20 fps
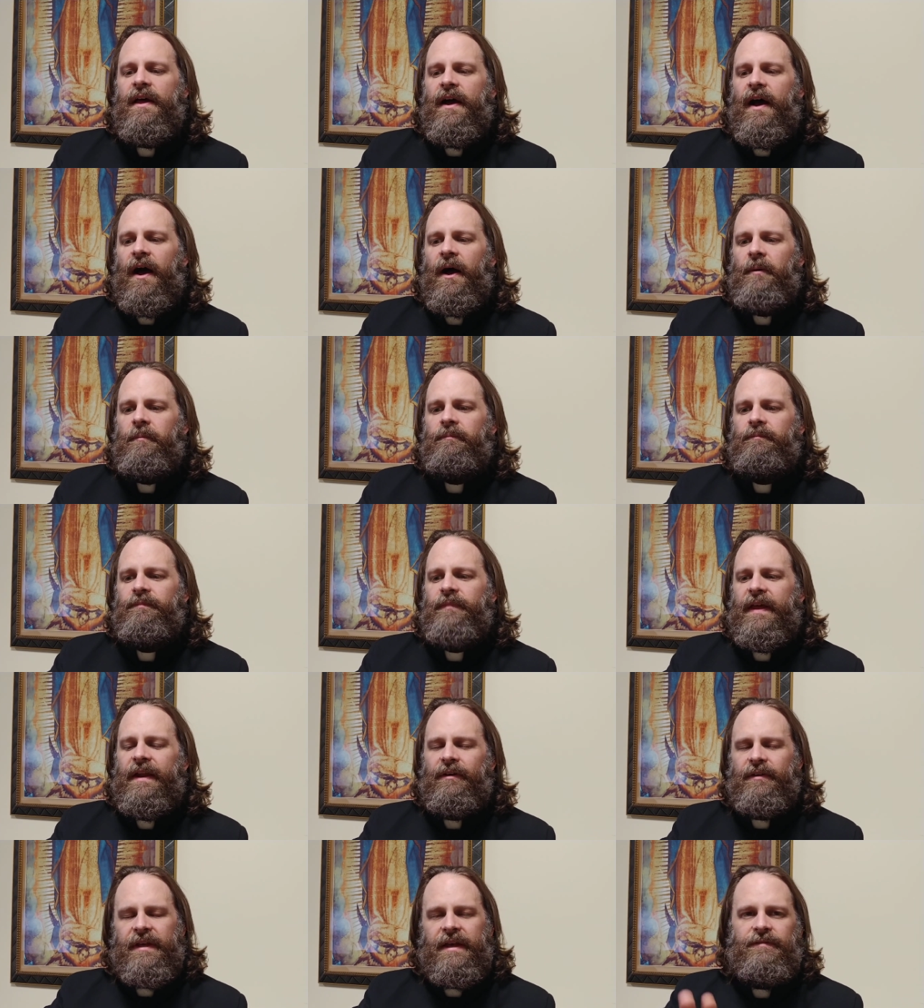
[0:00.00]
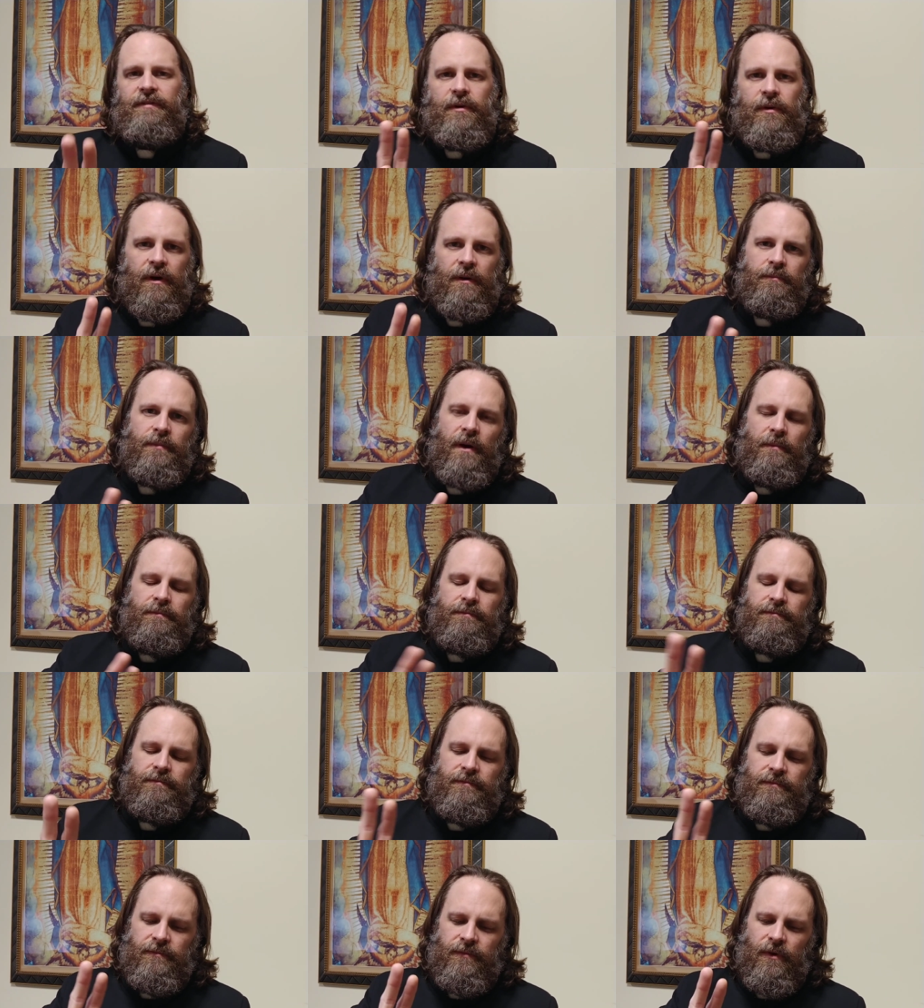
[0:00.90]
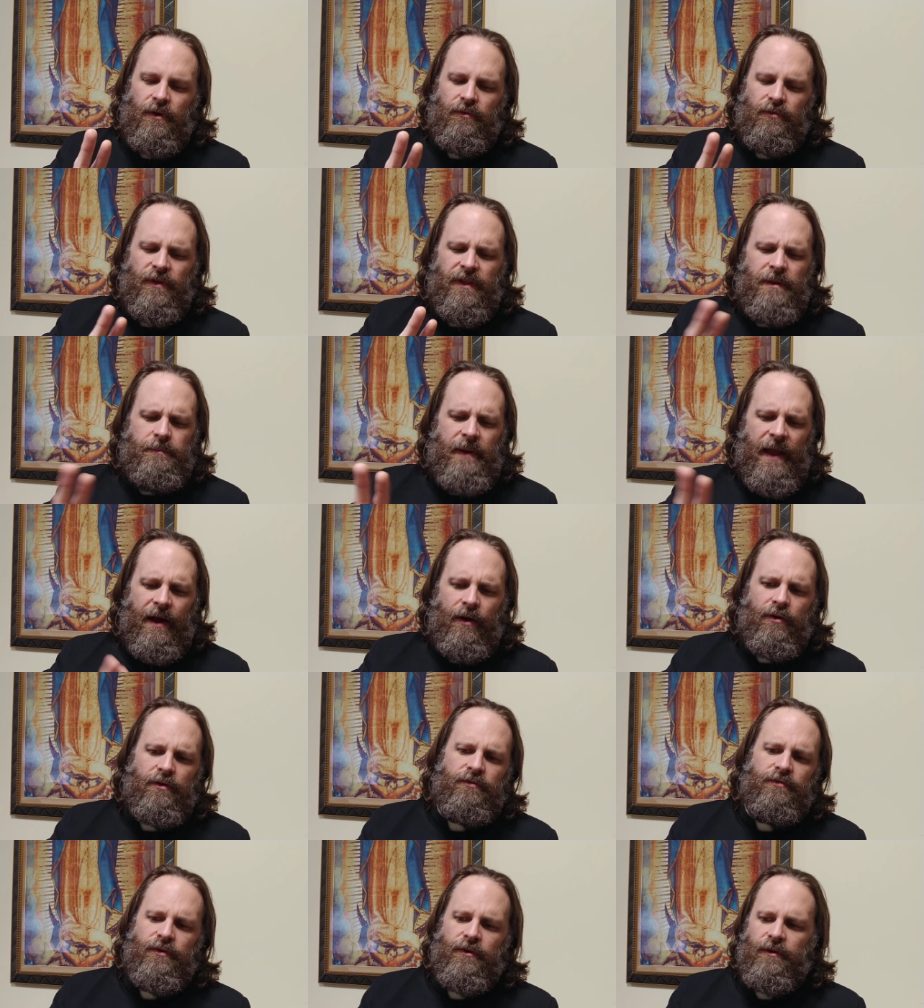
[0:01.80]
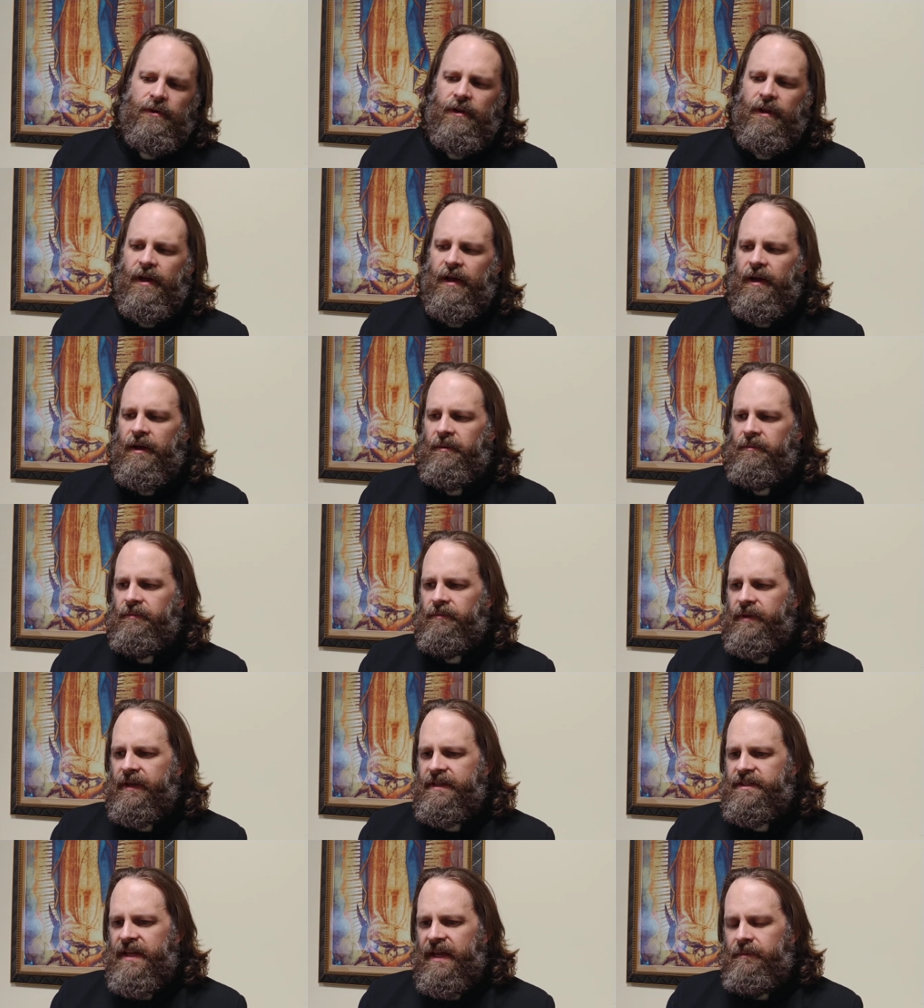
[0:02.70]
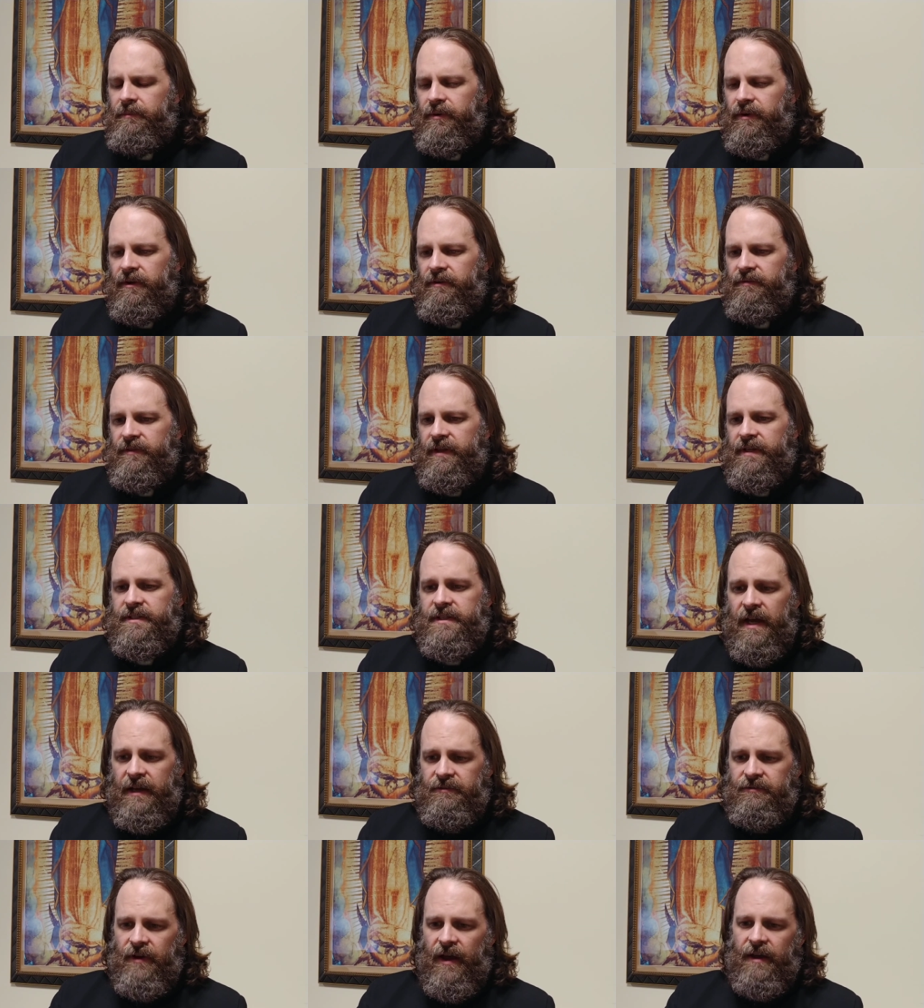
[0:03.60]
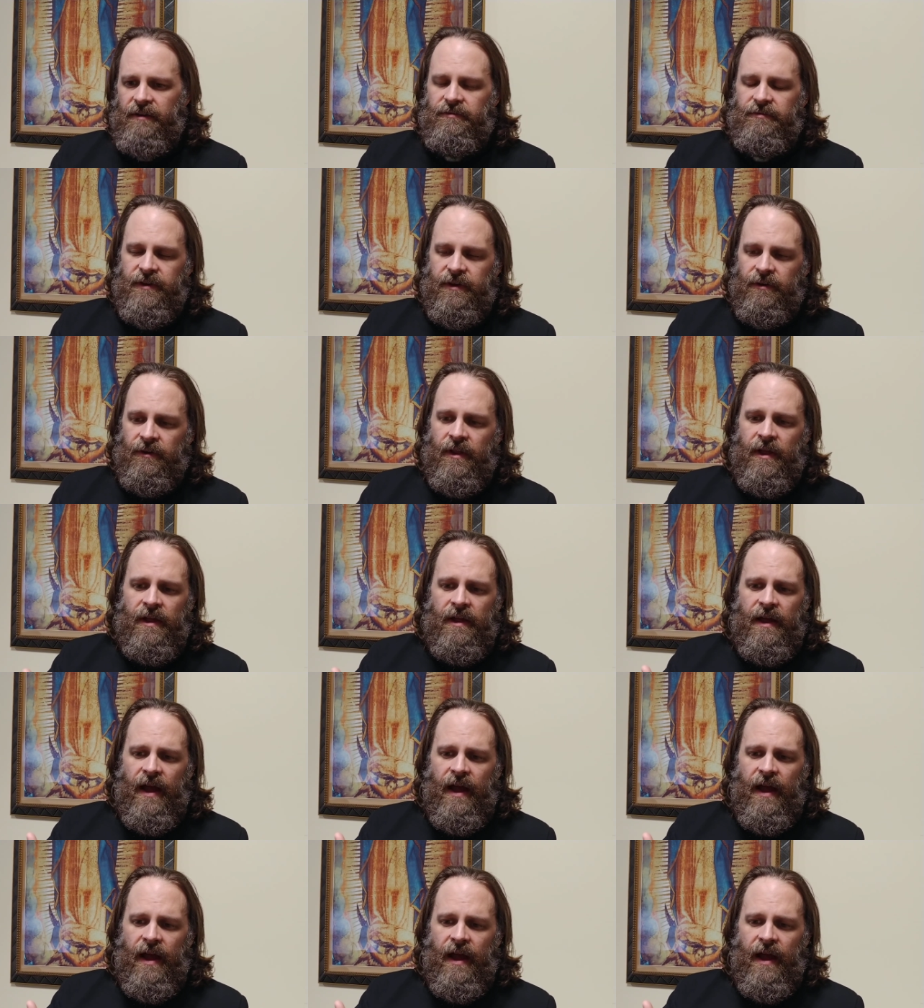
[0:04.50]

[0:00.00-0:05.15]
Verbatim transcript: Um, and I'll give you a, a, a really powerful um, example of this, I, I feel.